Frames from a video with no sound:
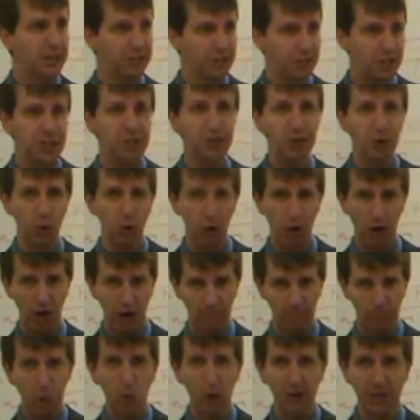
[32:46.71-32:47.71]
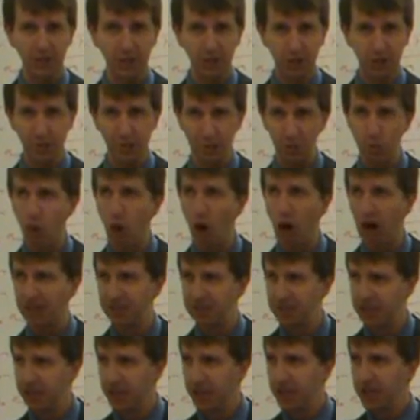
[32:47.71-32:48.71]
Did your points come
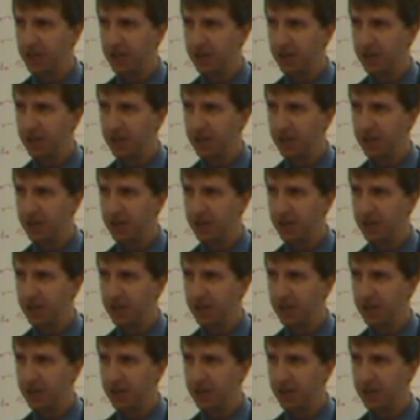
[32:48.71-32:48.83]
across?